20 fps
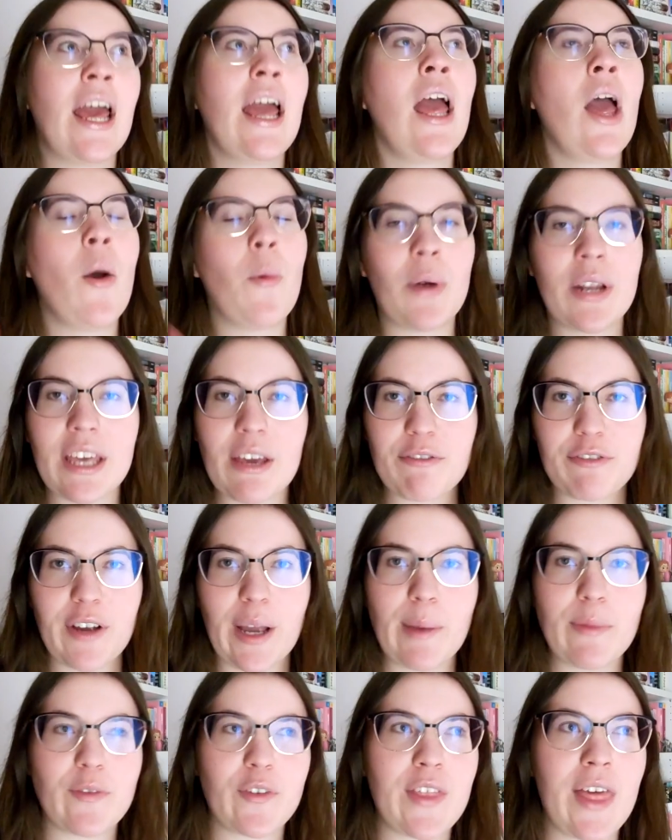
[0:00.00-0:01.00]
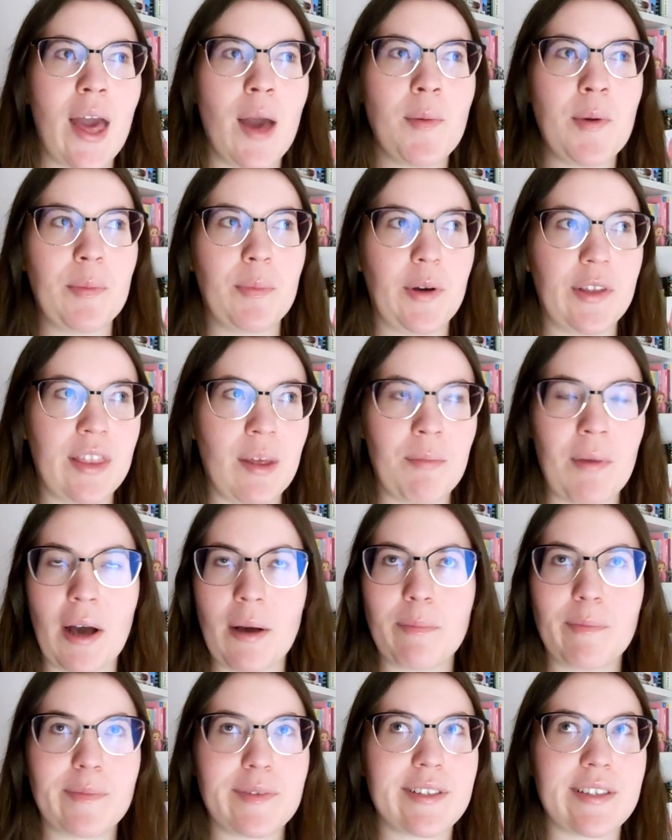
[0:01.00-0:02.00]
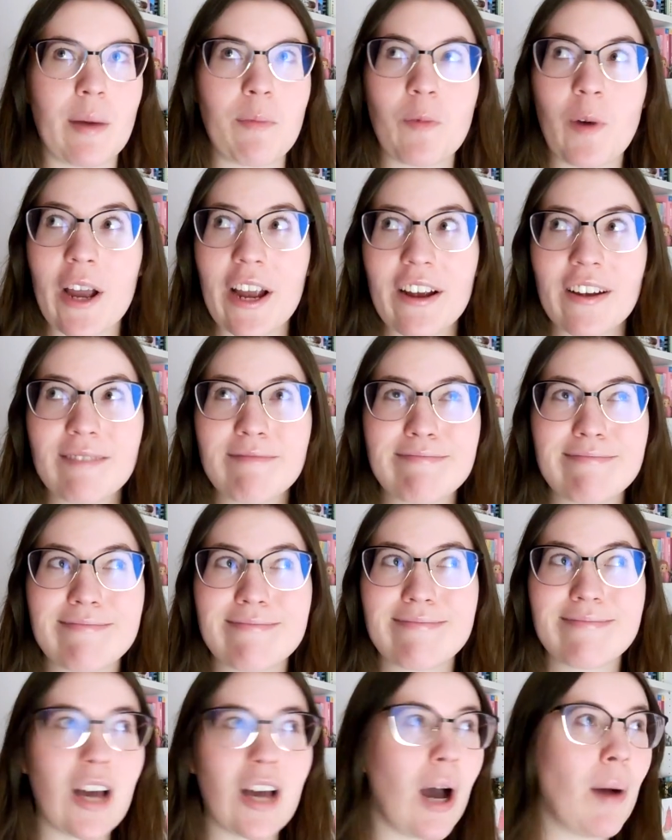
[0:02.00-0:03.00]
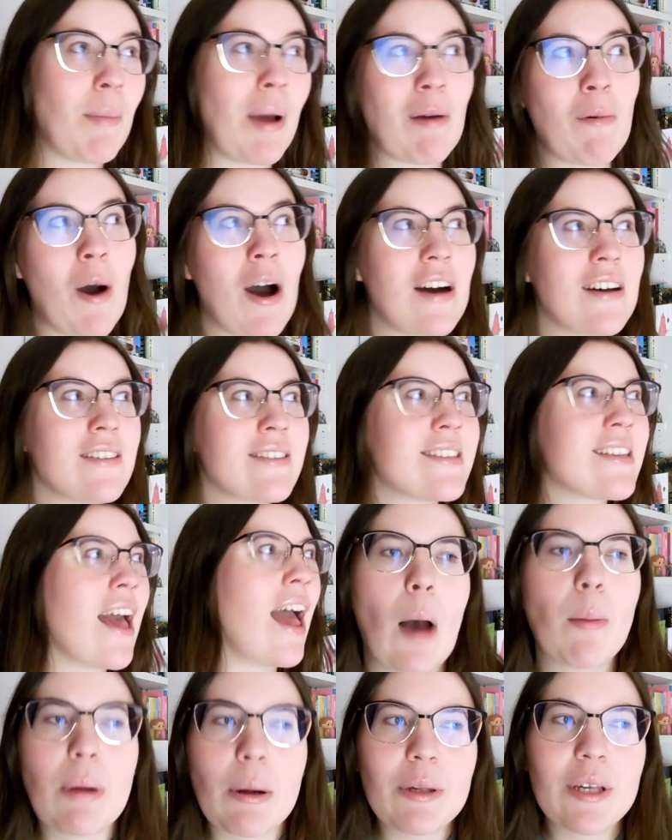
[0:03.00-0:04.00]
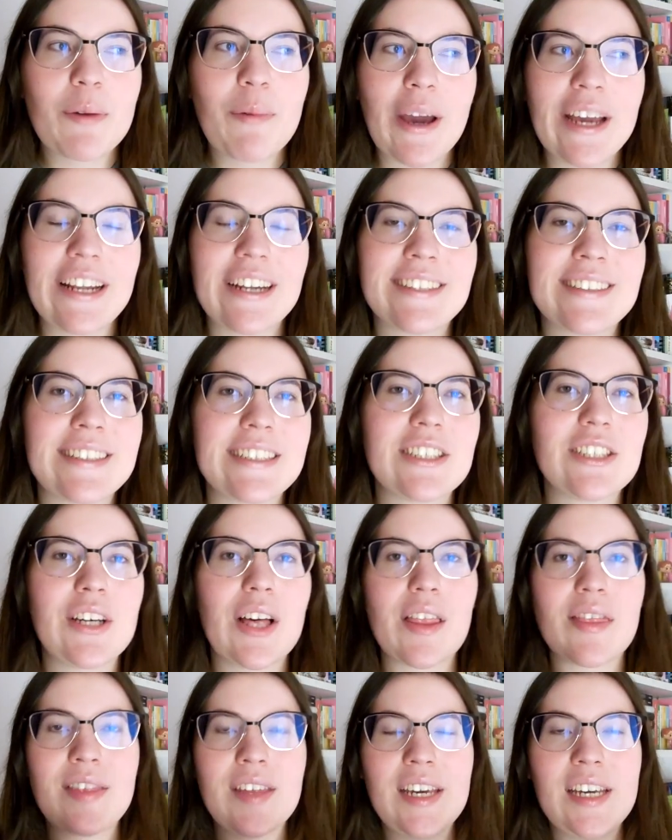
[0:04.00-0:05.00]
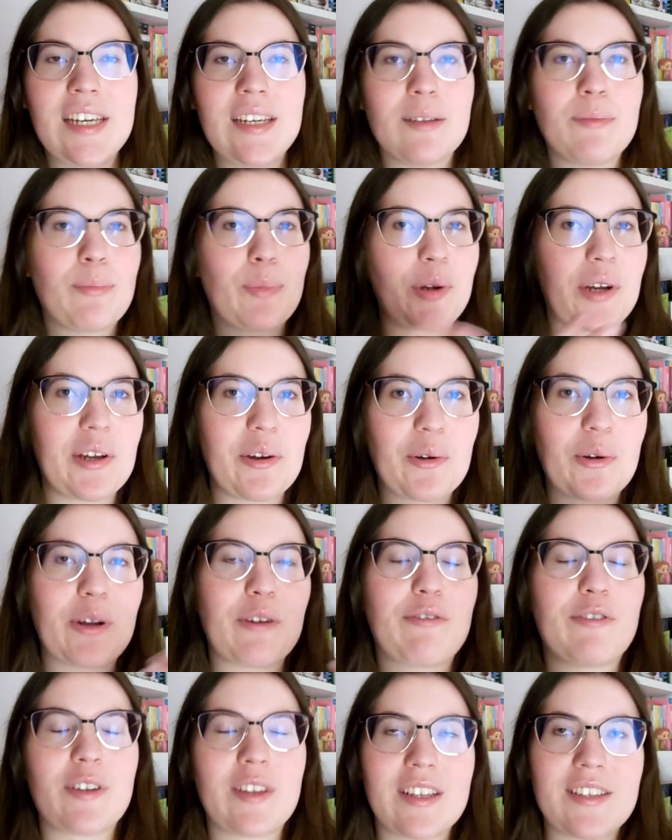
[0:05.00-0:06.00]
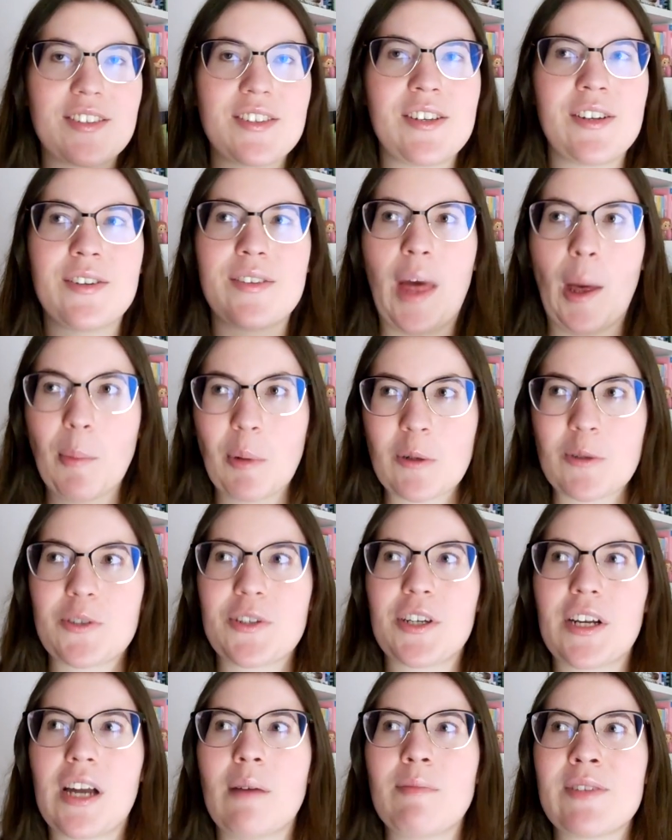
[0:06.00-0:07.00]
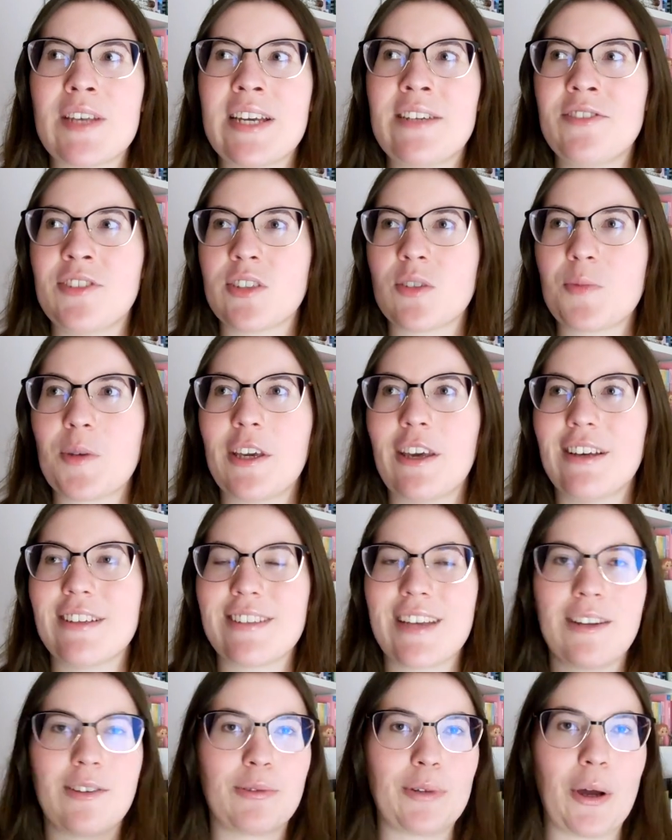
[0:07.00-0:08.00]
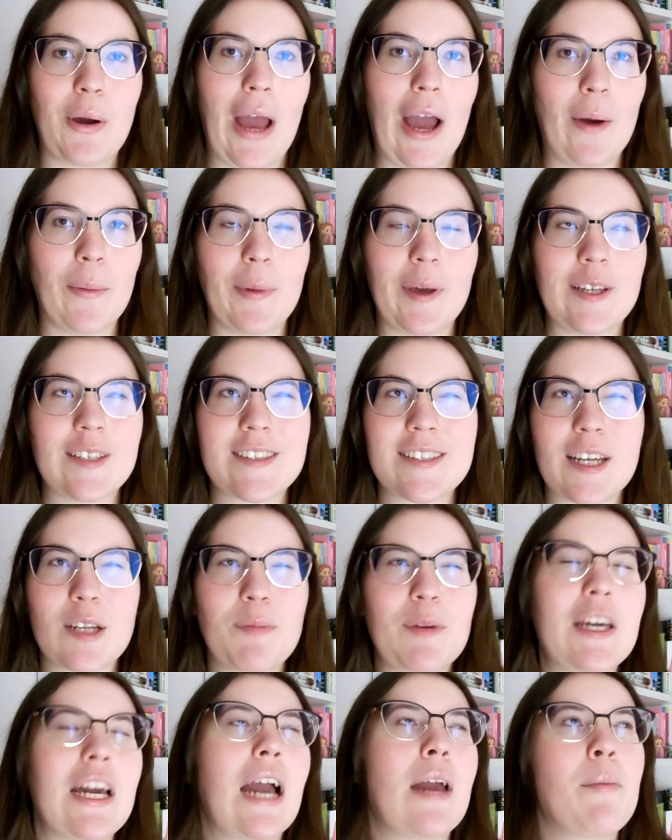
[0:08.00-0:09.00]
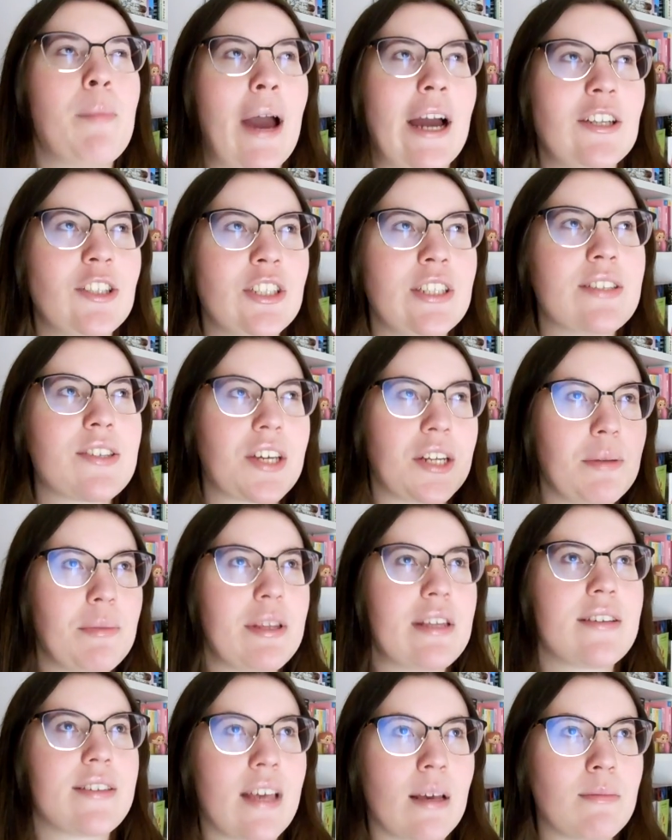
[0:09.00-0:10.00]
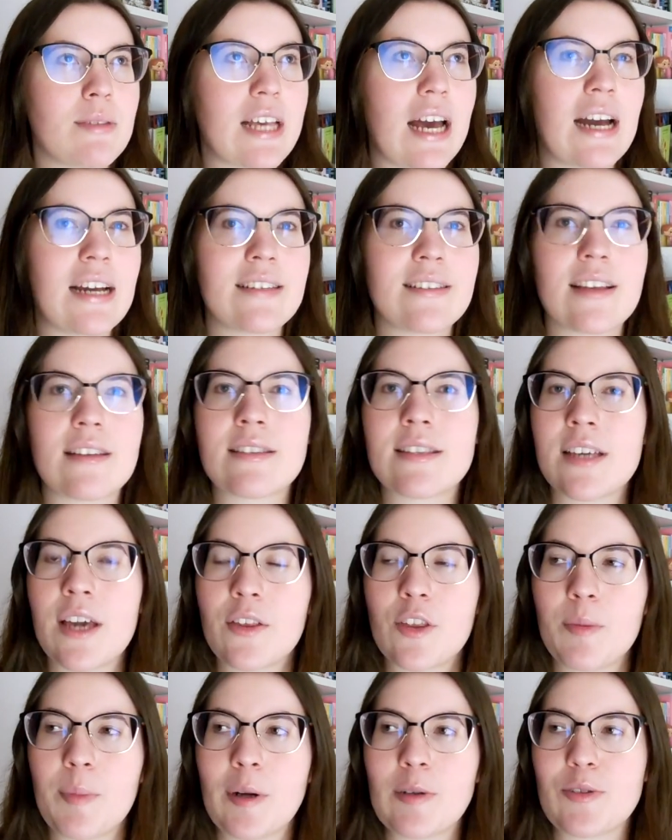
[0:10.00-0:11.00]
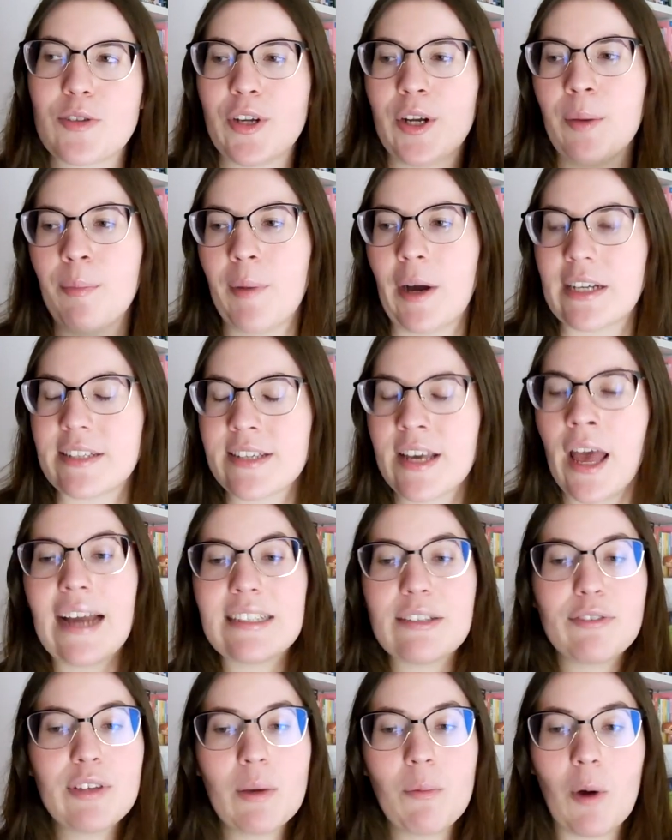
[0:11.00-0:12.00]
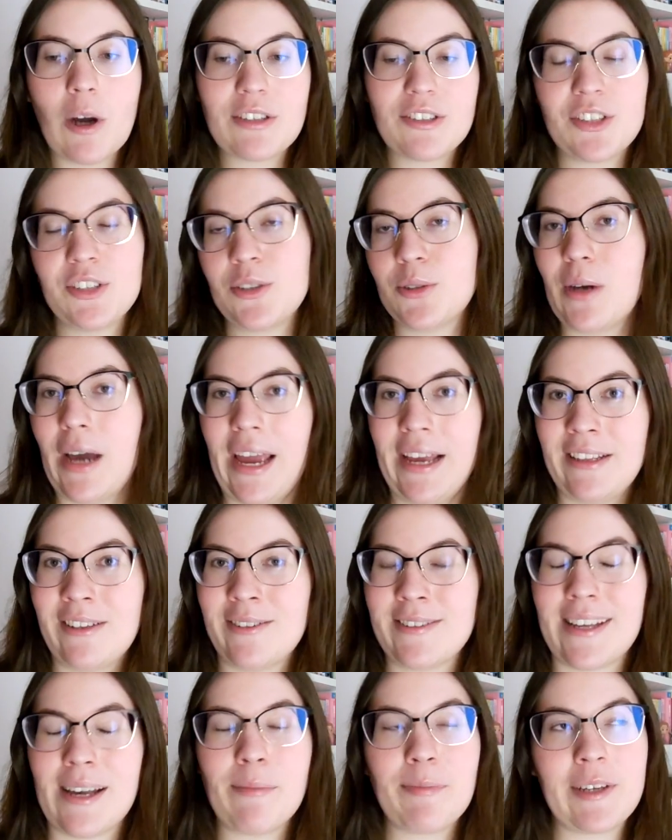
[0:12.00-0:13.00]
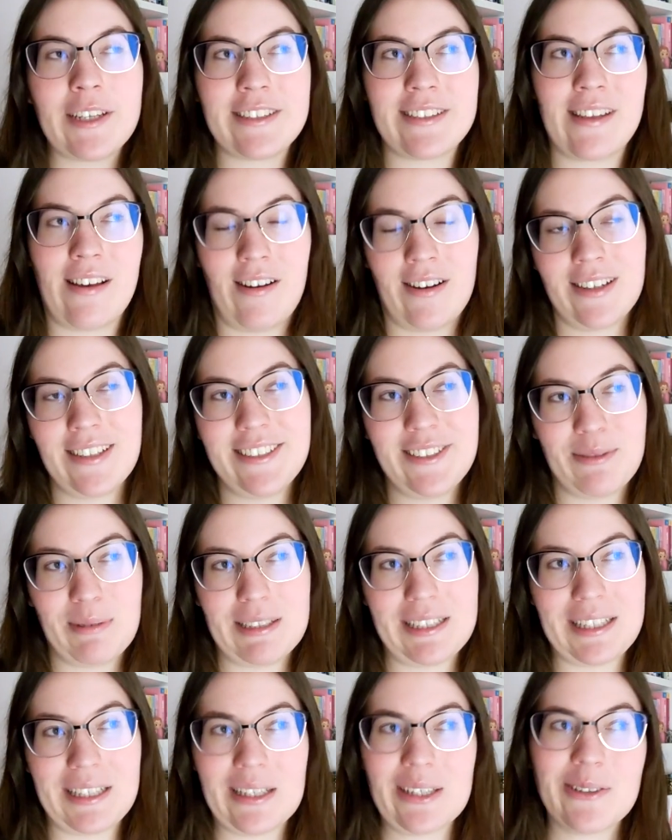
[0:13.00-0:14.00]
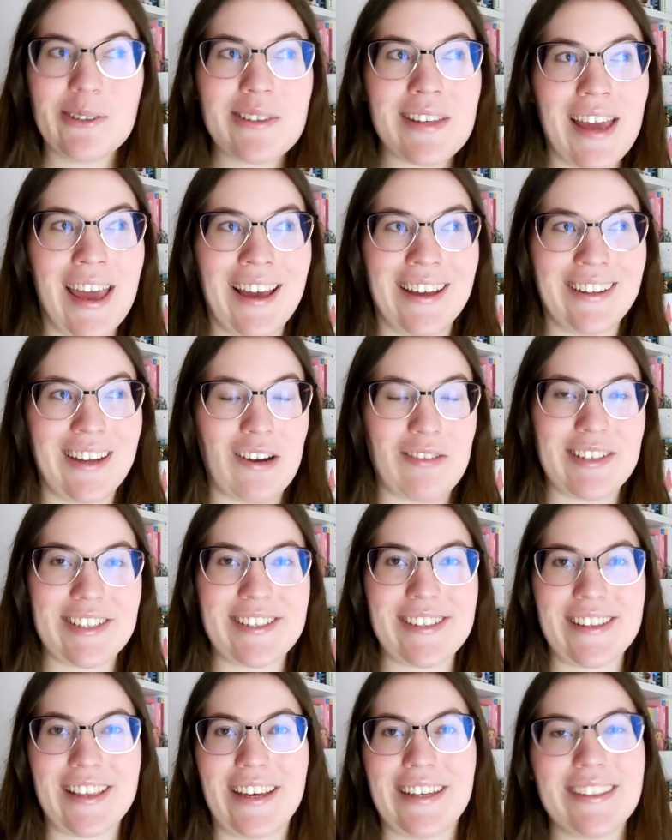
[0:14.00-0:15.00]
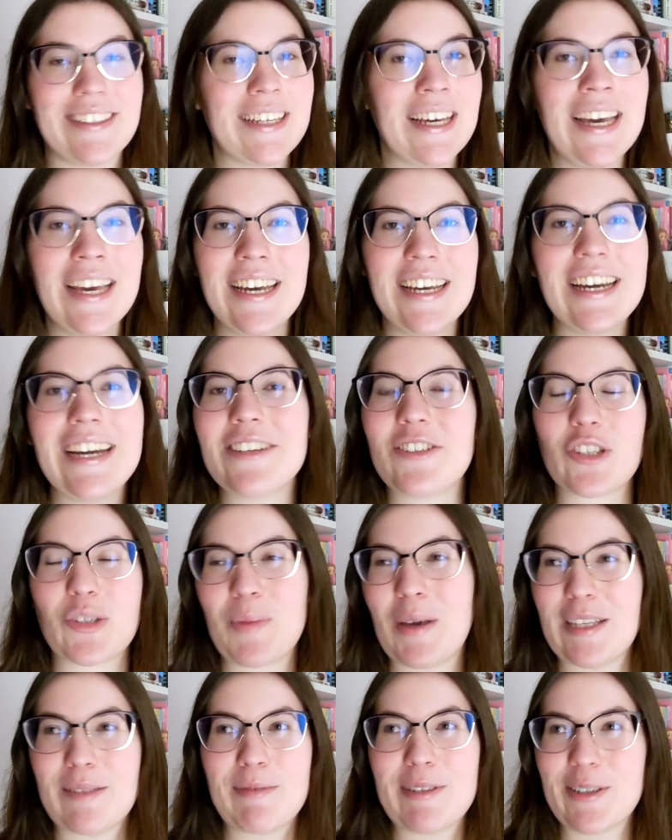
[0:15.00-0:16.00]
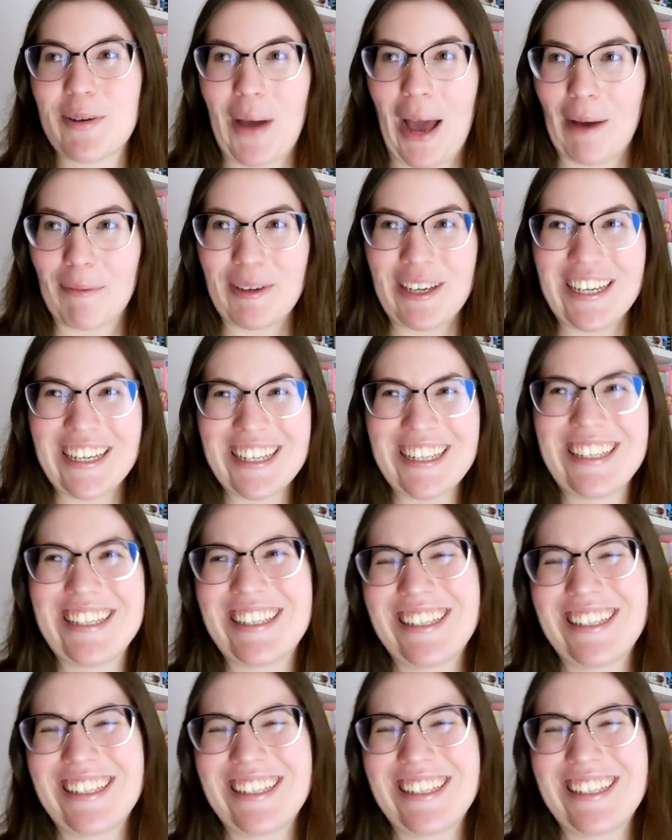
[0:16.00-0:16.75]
I want to get frames for them and put them up somewhere on my walls. I'll probably wait until the pre-order for this year, that poster, comes in, just because I don't know how big it's going to be. I imagine it's going to be the same size as the other poster, but I definitely want to hang those up because the art is really cute and obviously like it just makes me so happy.